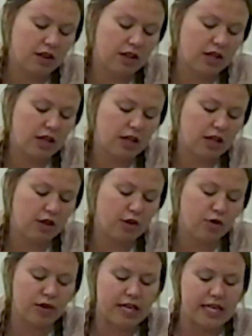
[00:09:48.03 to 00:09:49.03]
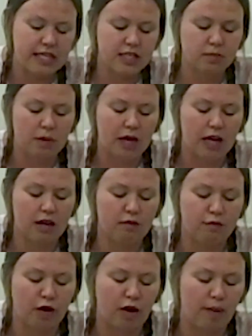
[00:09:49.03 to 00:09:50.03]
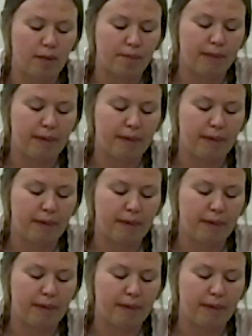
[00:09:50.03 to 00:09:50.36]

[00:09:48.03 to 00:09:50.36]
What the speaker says: the crease made from